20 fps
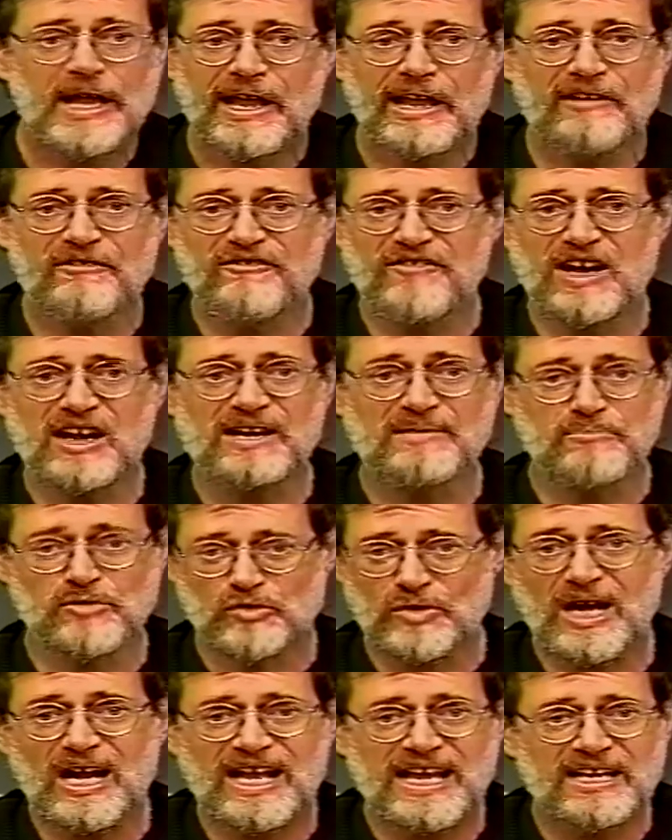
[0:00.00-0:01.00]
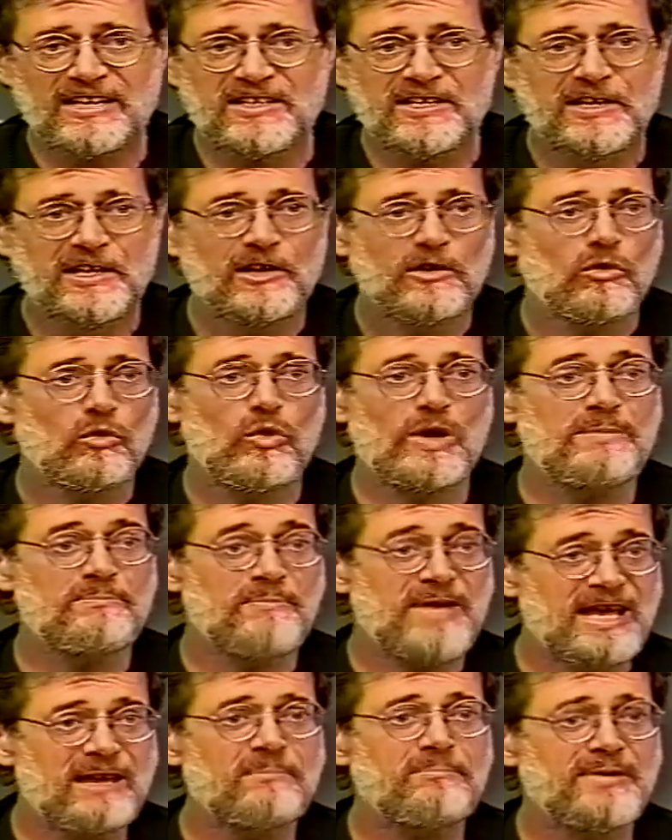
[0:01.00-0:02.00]
If I'm right, we
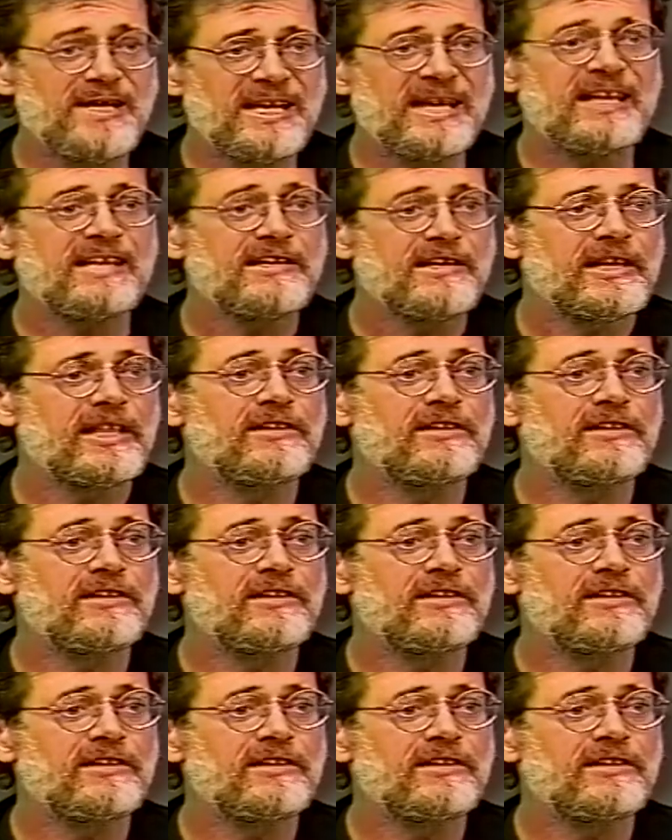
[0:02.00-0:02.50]
may be